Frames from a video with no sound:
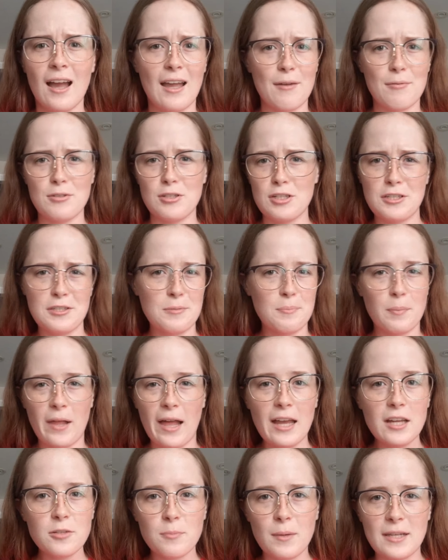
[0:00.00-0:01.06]
I would just
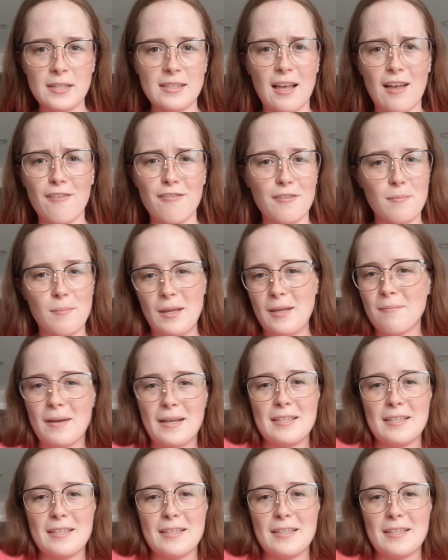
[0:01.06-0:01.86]
splash myself and make